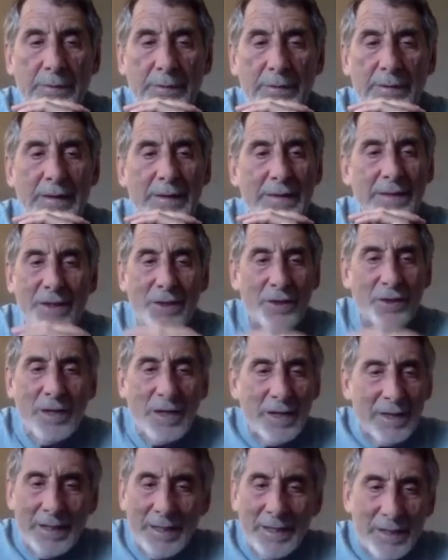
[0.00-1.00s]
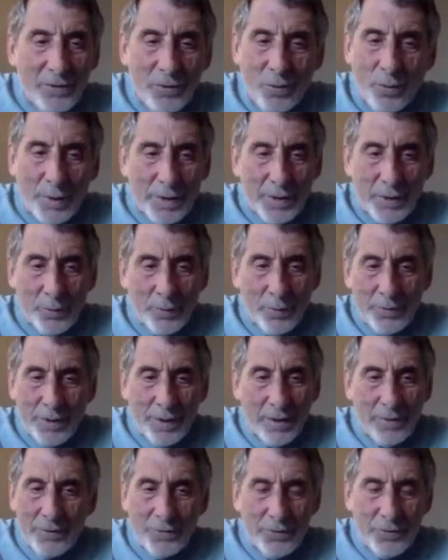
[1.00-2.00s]
And I think you're not going to get a 20-year-old.
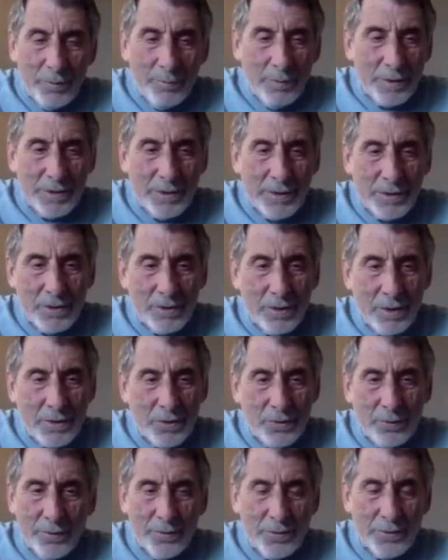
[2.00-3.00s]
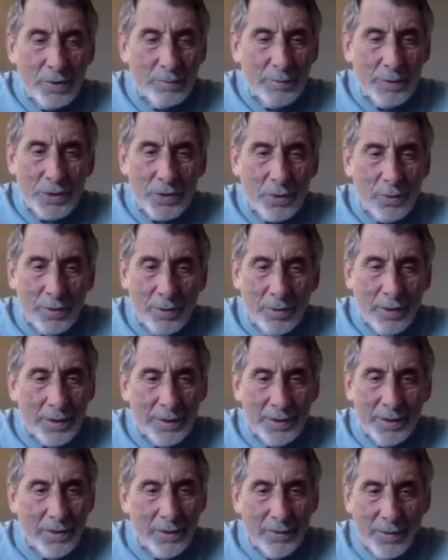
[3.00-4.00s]
There's too much testosterone. There's too much going on.
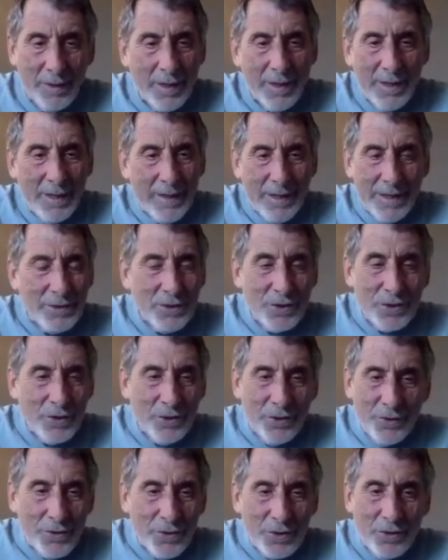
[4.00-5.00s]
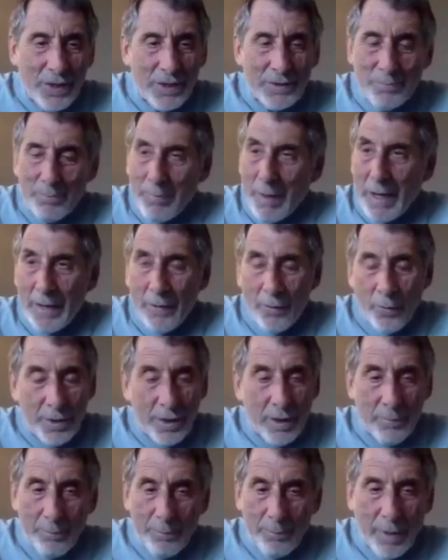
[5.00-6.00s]
It's just, they're just not, we're
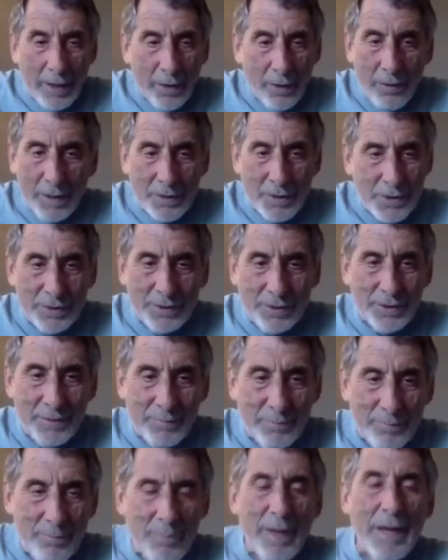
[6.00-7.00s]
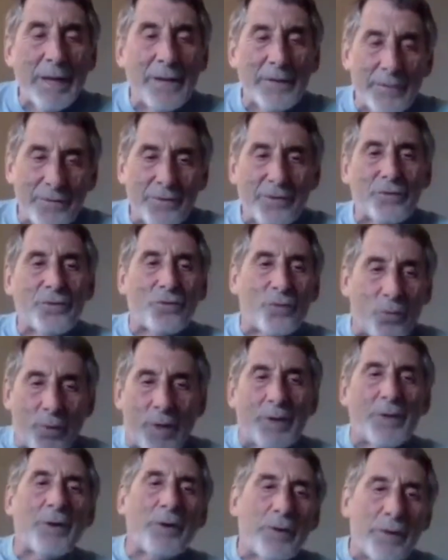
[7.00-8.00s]
not biologically meant to
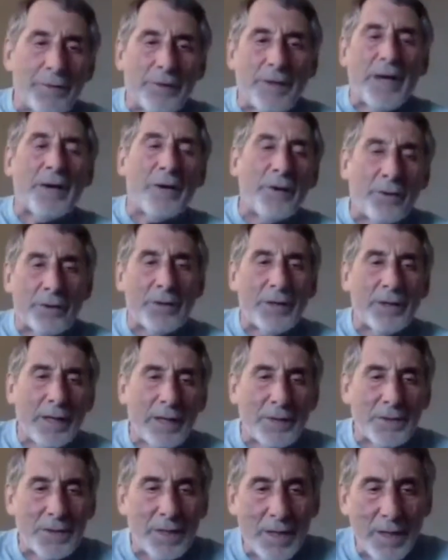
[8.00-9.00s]
surrender at that early age.